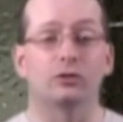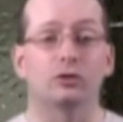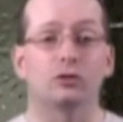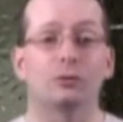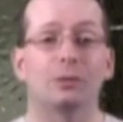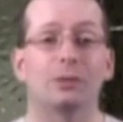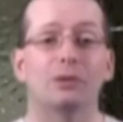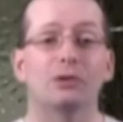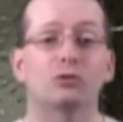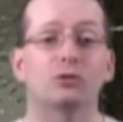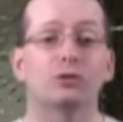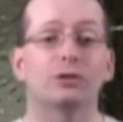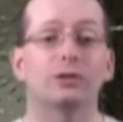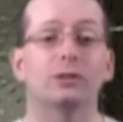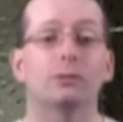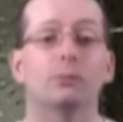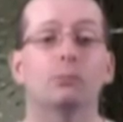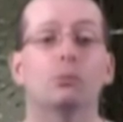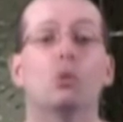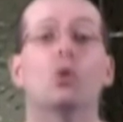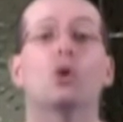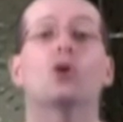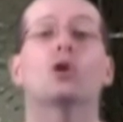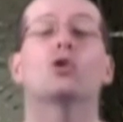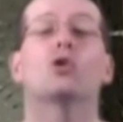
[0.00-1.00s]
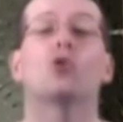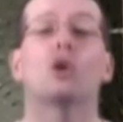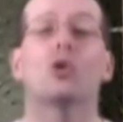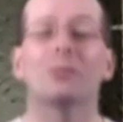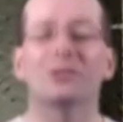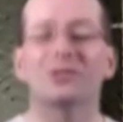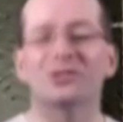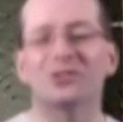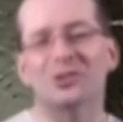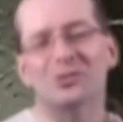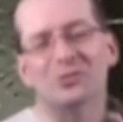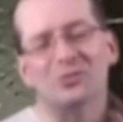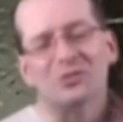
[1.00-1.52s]
Especially the more
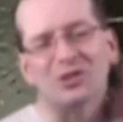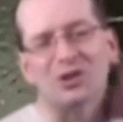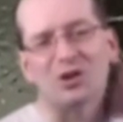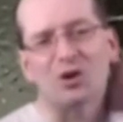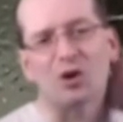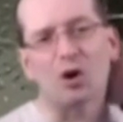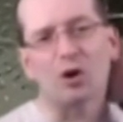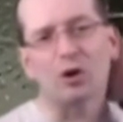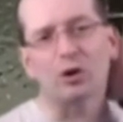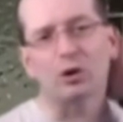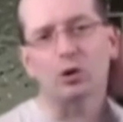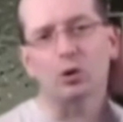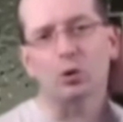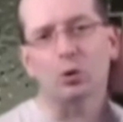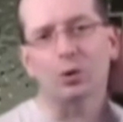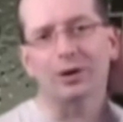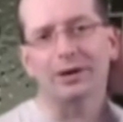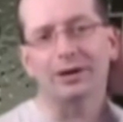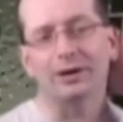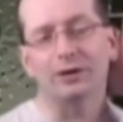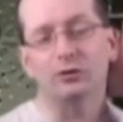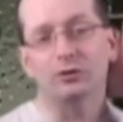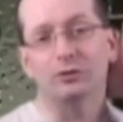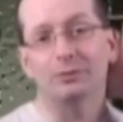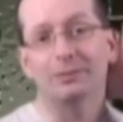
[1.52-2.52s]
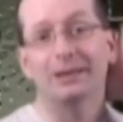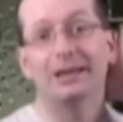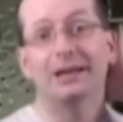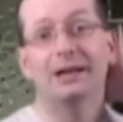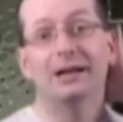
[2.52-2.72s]
chromosomes there are in an organism,